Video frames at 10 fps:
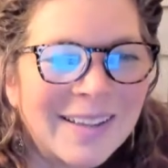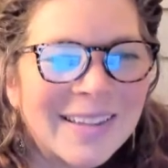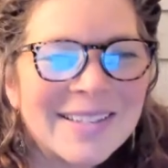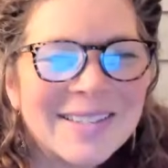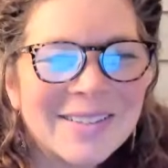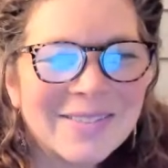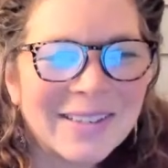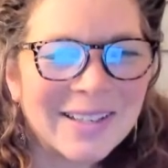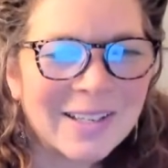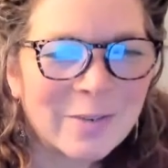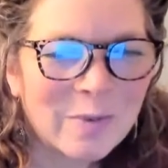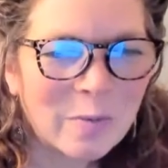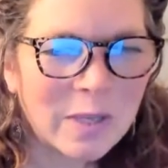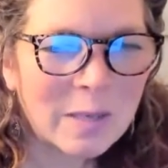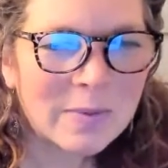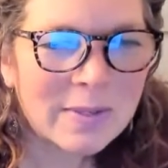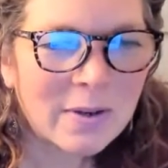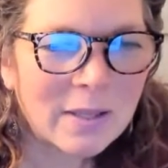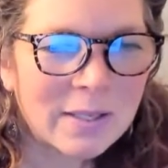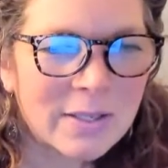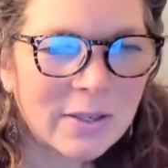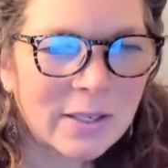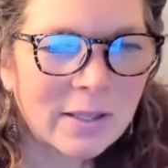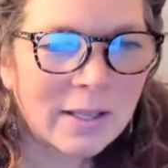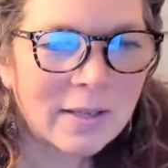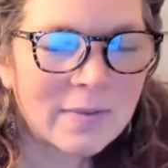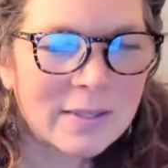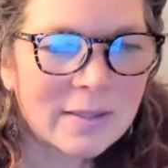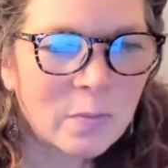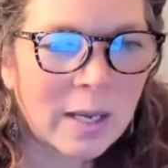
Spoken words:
That's so funny. Your mom keeps calling during lives.